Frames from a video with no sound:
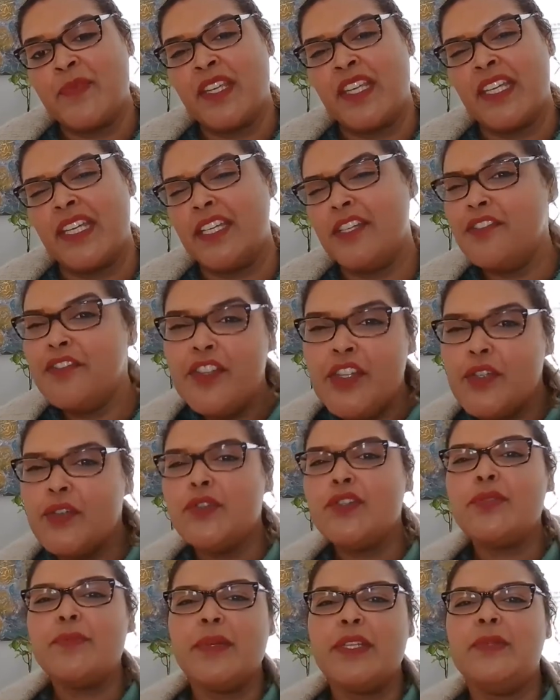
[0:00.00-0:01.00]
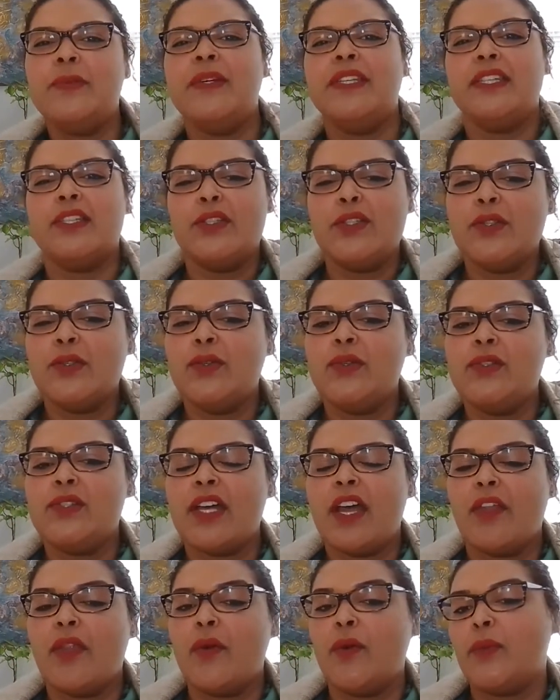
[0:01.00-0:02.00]
confused between the two, so
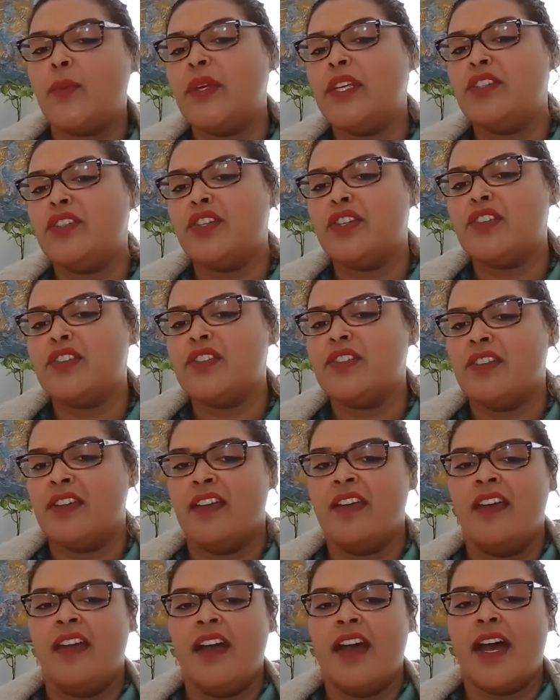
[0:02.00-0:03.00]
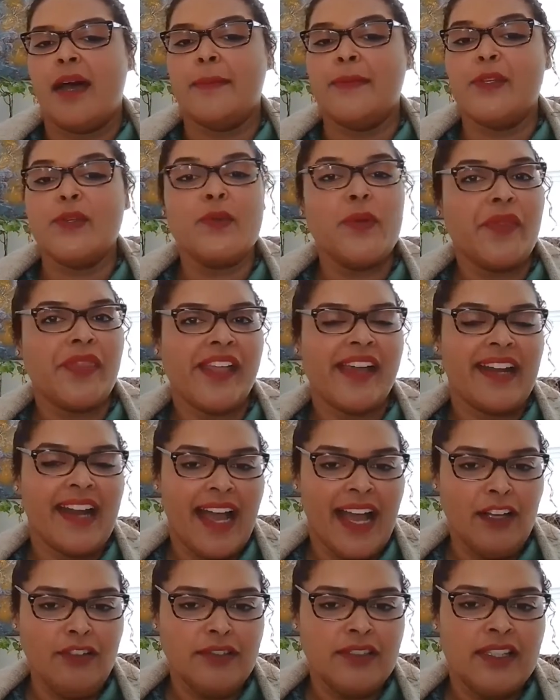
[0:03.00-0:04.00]
I thought we'd just sort that
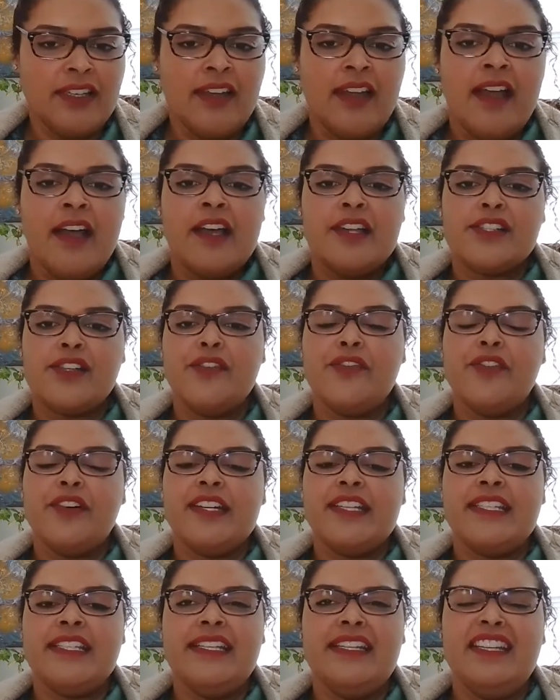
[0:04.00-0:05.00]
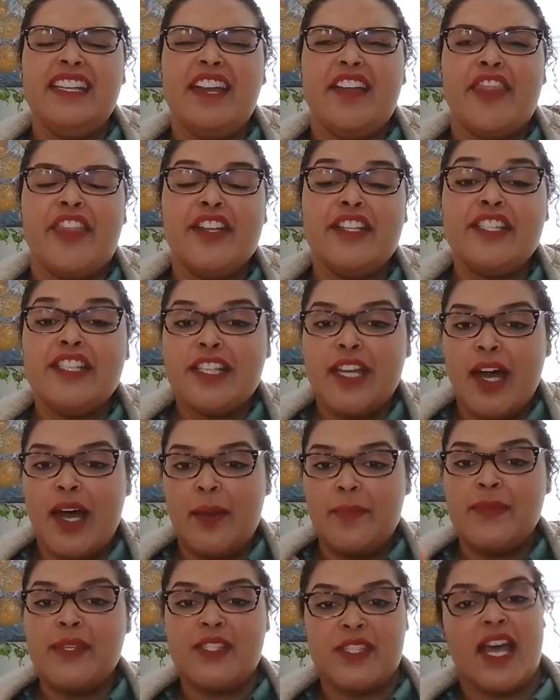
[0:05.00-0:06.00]
out. So firstly, the
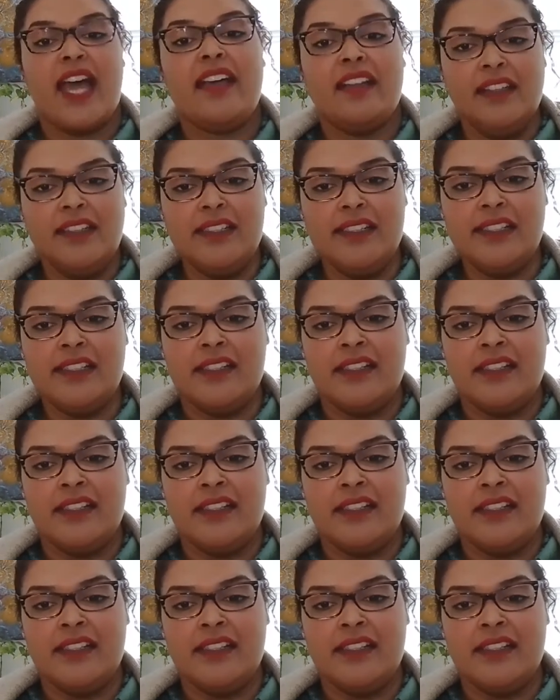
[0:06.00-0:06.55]
term sales